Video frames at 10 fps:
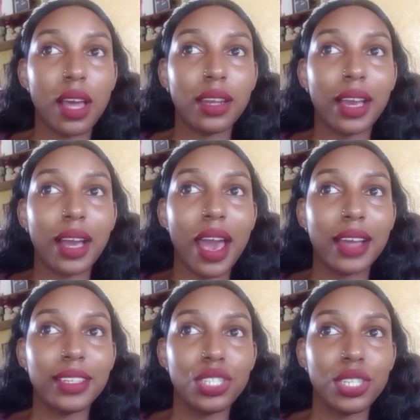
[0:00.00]
like, I
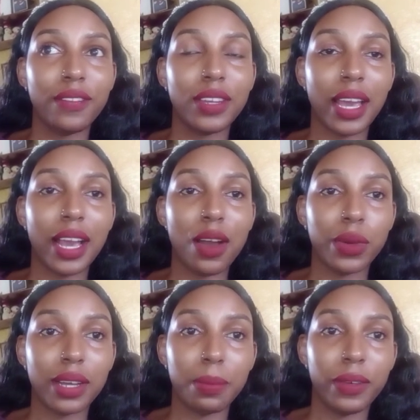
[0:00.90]
had shaved like a
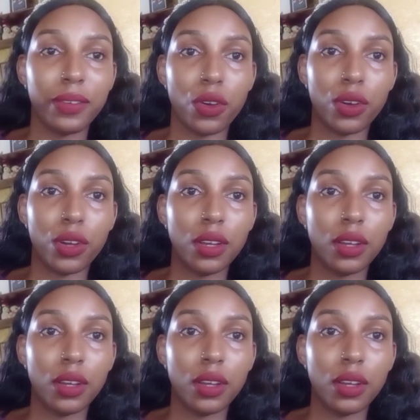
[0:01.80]
week before.